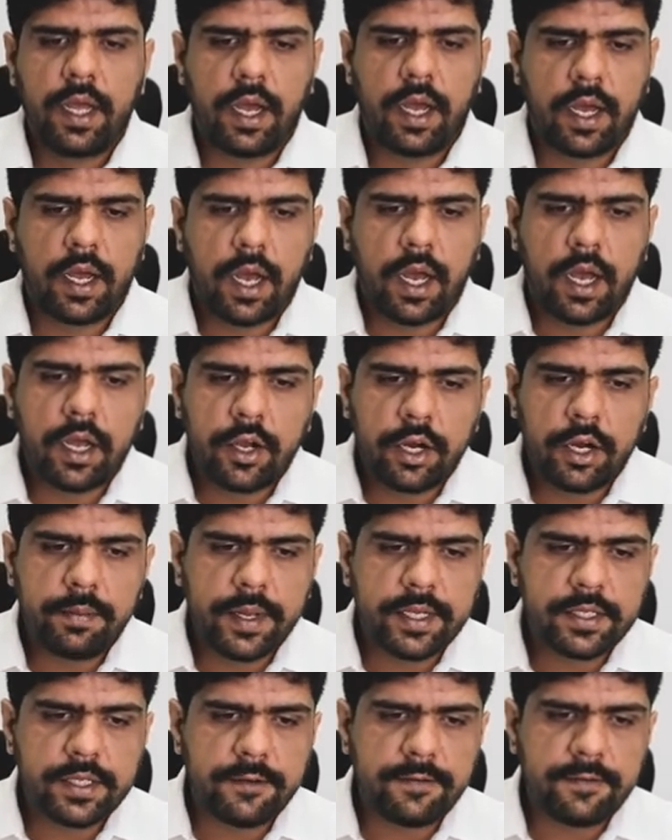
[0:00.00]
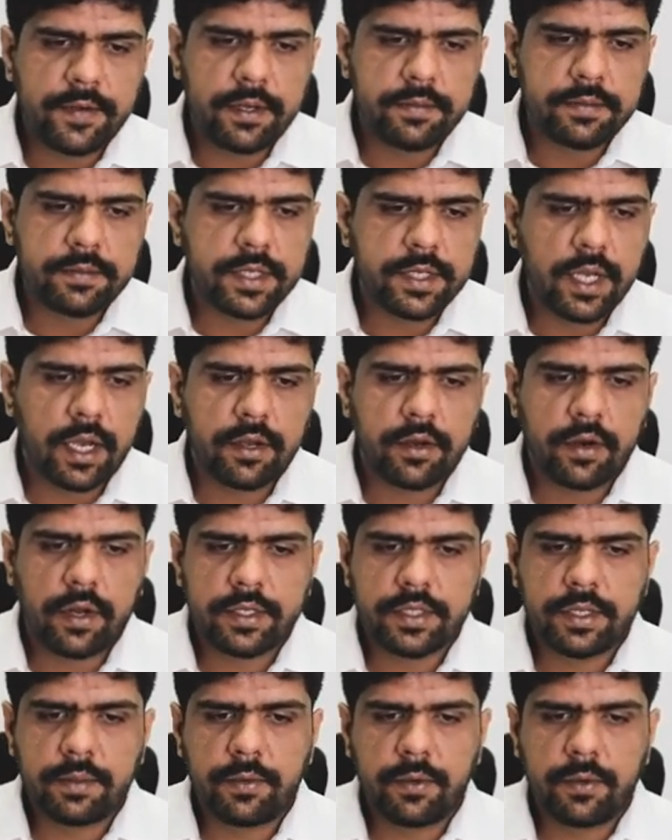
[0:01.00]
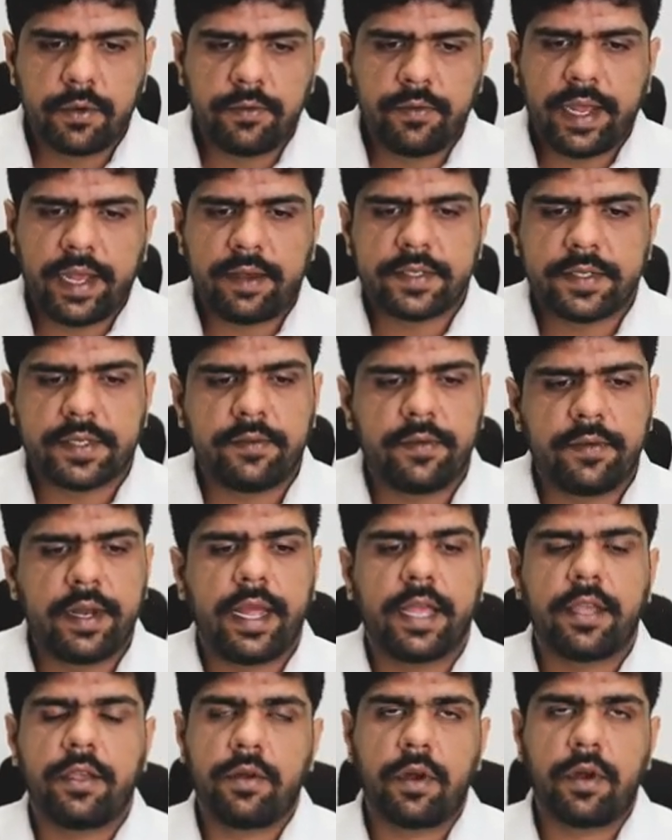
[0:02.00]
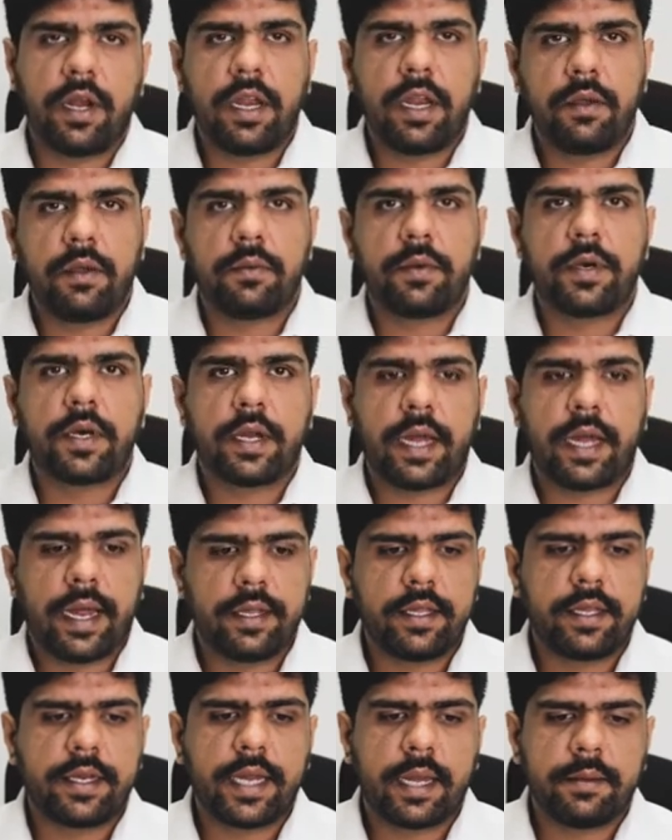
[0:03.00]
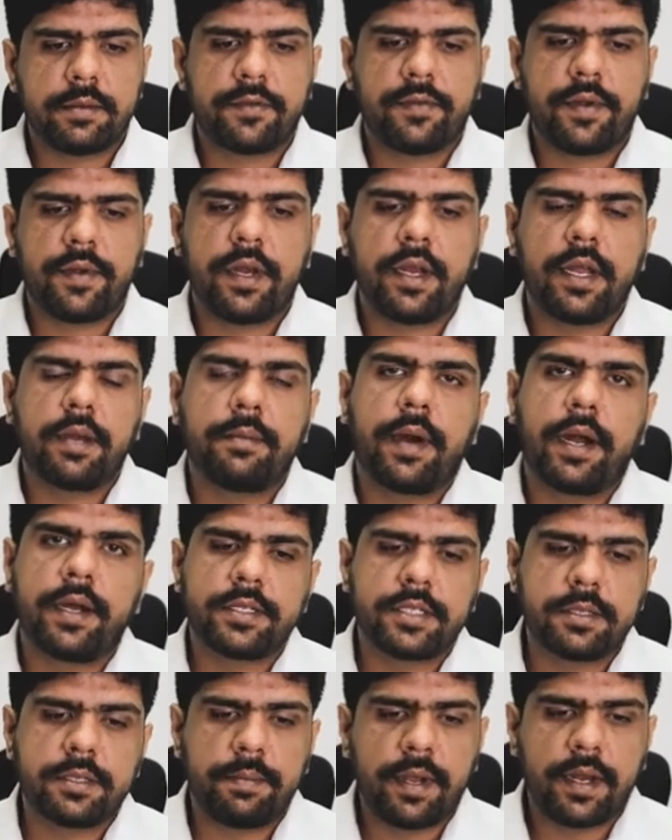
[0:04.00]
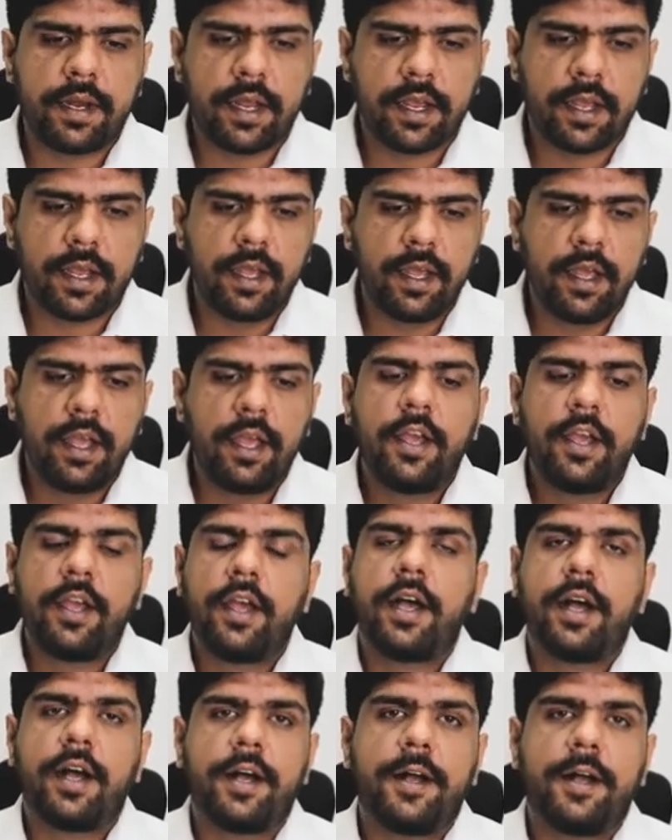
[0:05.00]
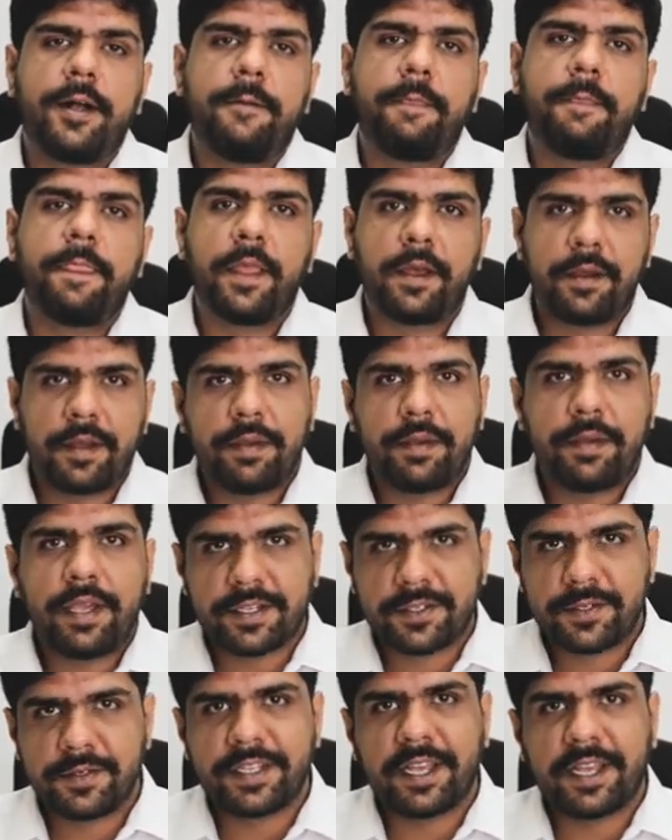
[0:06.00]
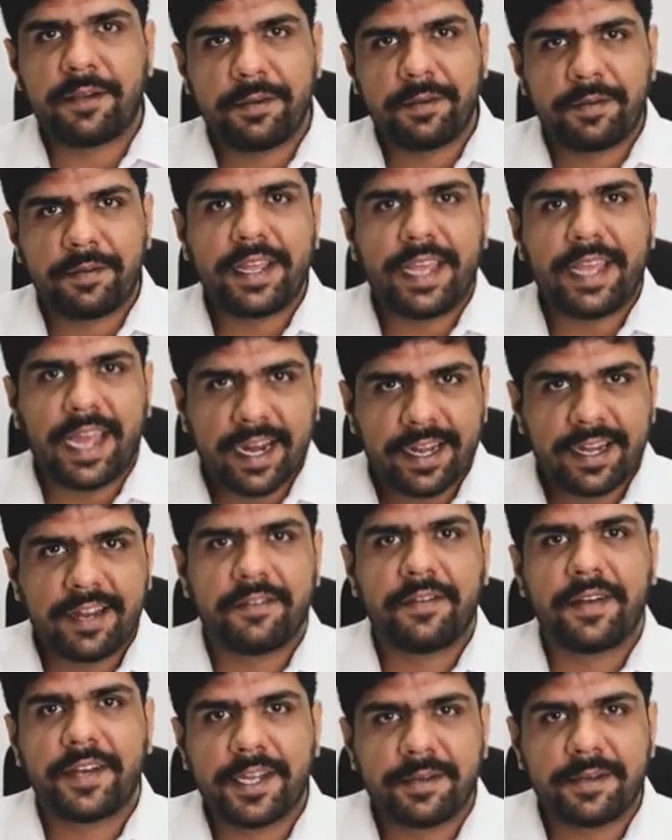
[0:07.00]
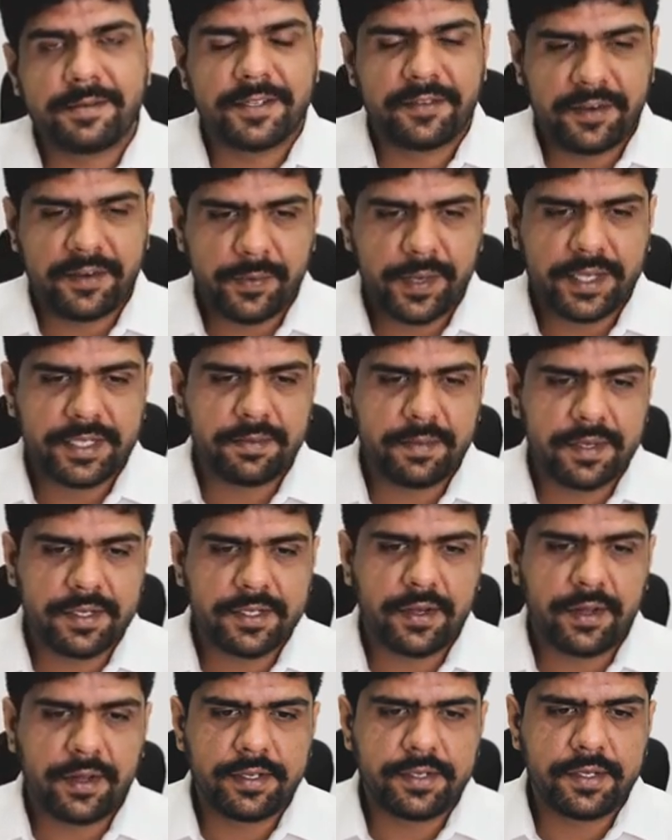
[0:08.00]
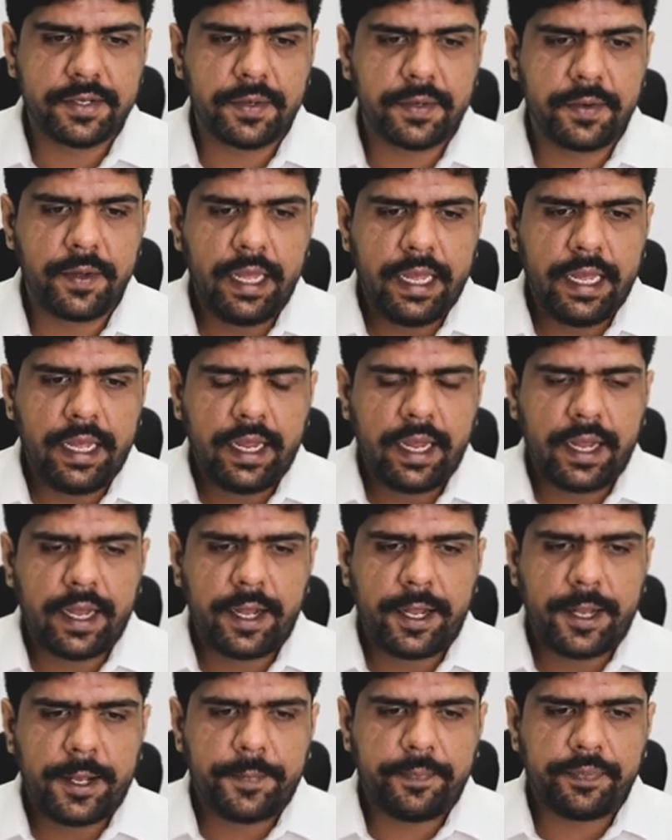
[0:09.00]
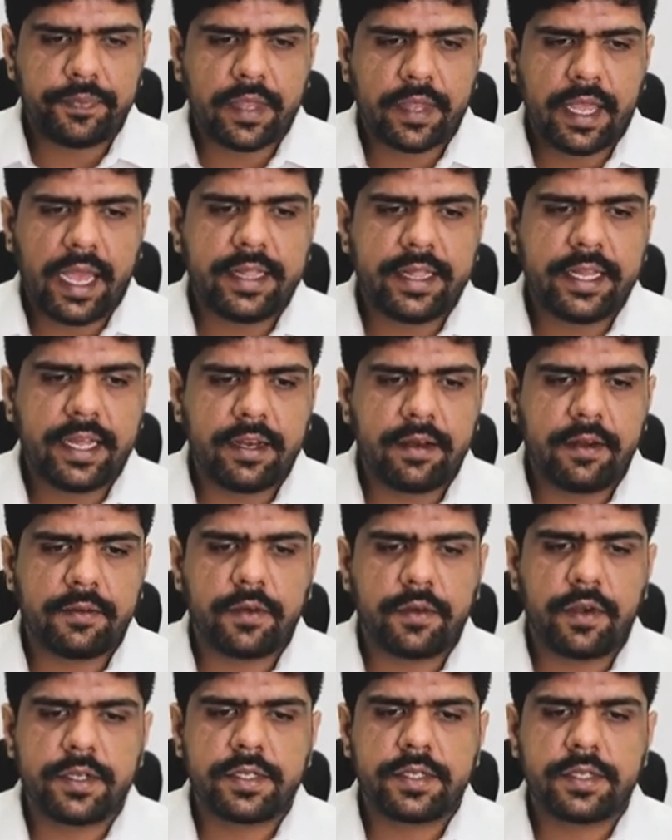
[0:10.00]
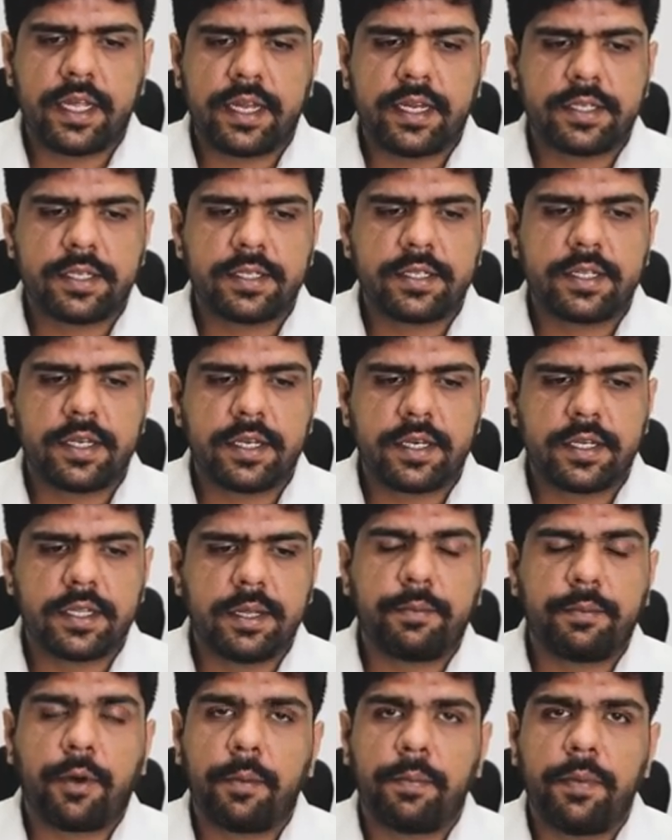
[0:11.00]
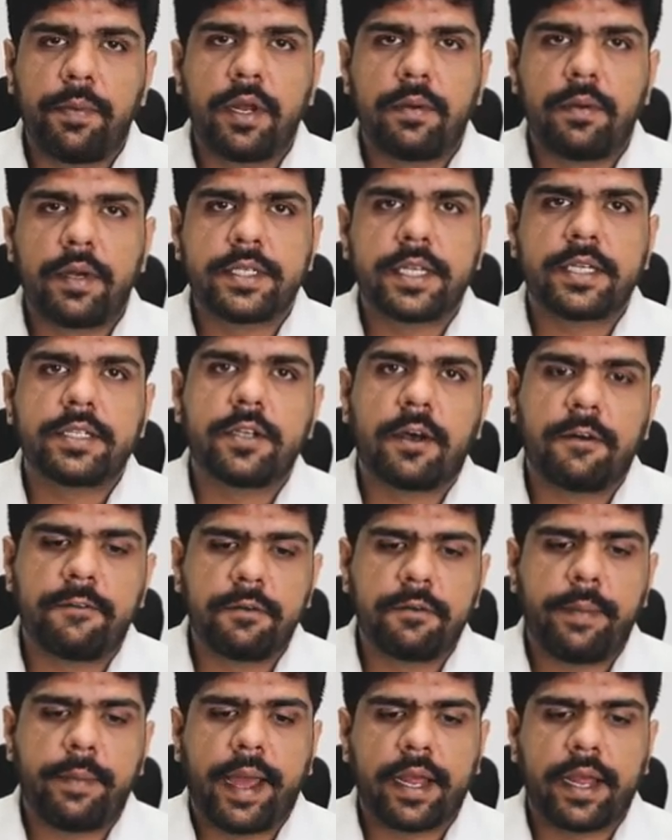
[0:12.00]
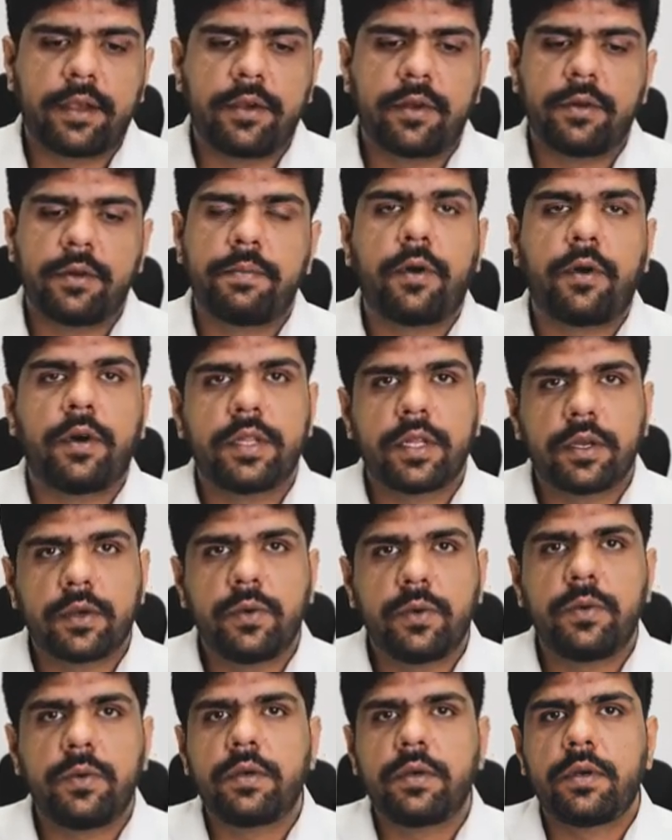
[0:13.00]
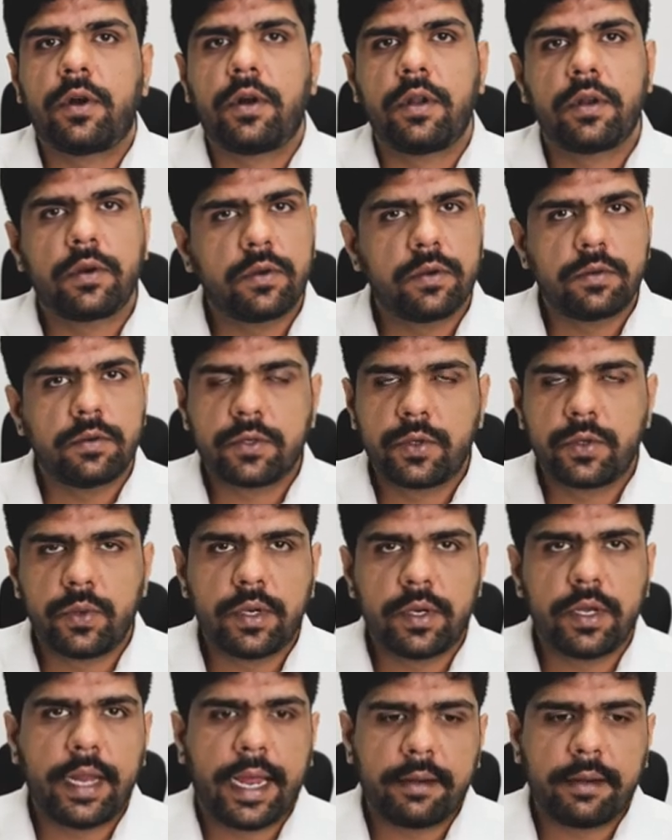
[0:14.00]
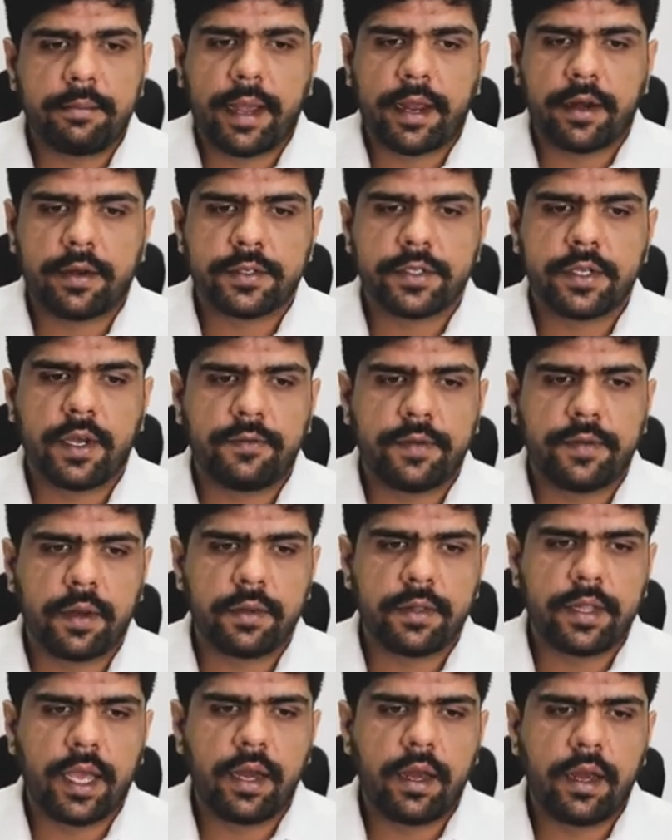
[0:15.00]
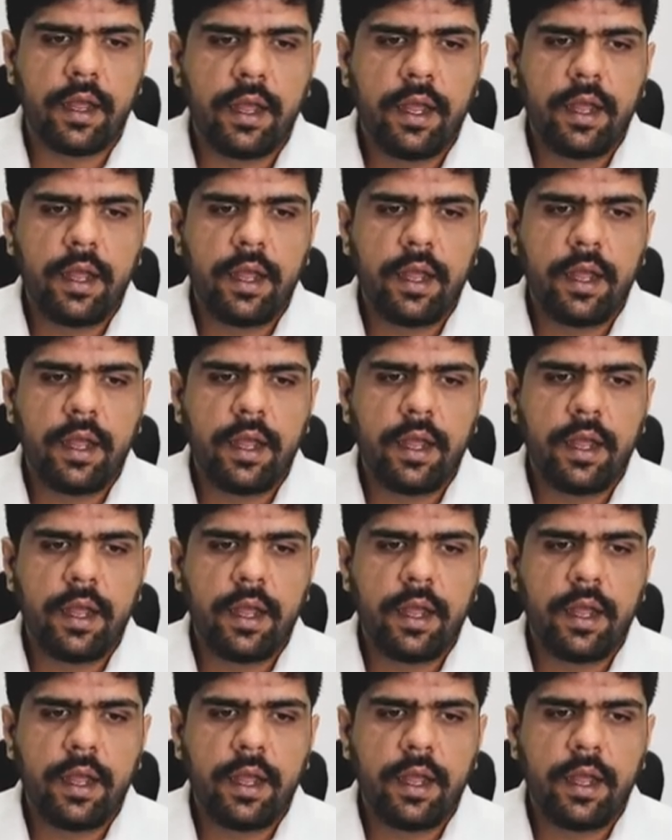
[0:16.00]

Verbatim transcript: Uh, a good mix of firms across the board. We have someone like Unilever and the Times of India participating. Um, PSUs have been pretty active in terms of investments also. Um, and then of course there is the the popular ones as SoftBank Group or the Google or Google and Microsoft out there.